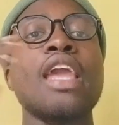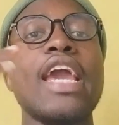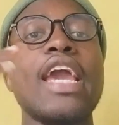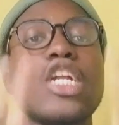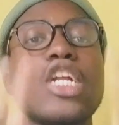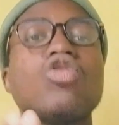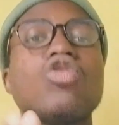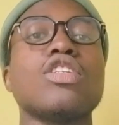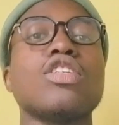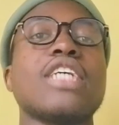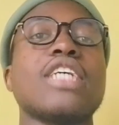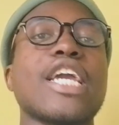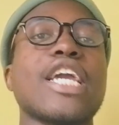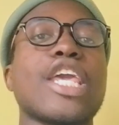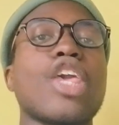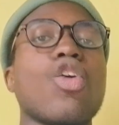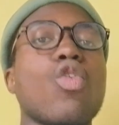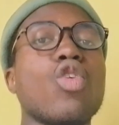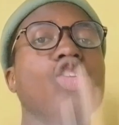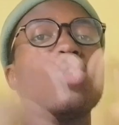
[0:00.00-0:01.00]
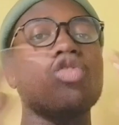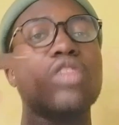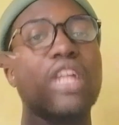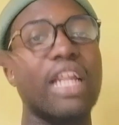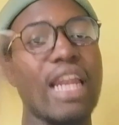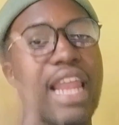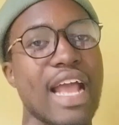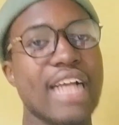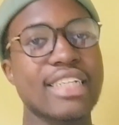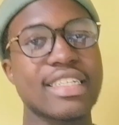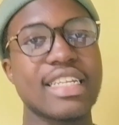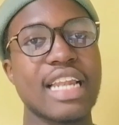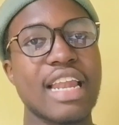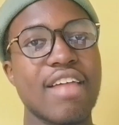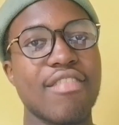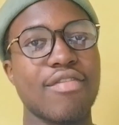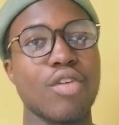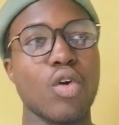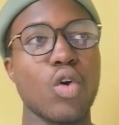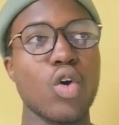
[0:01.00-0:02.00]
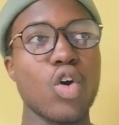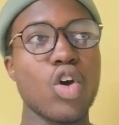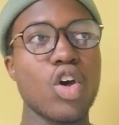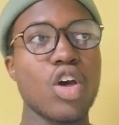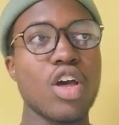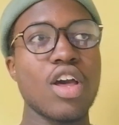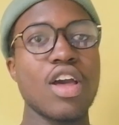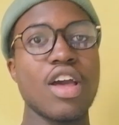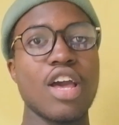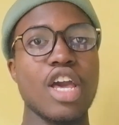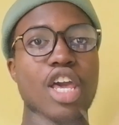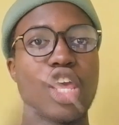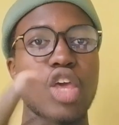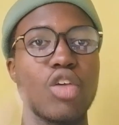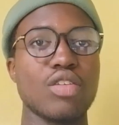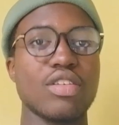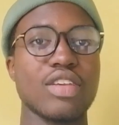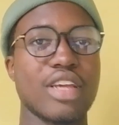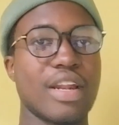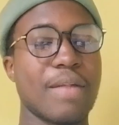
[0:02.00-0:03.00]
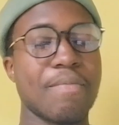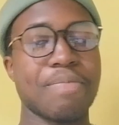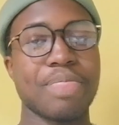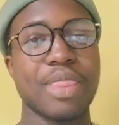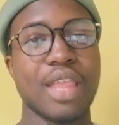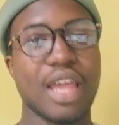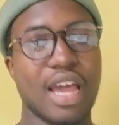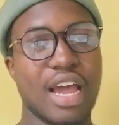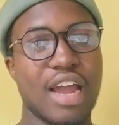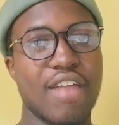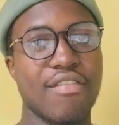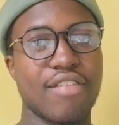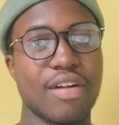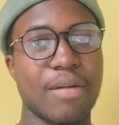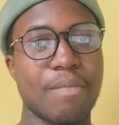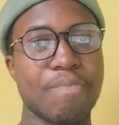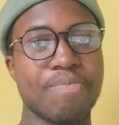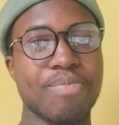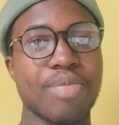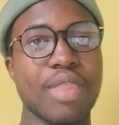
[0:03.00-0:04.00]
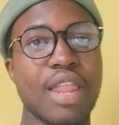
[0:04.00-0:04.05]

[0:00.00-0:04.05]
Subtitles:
it will take you to the next level using Canva.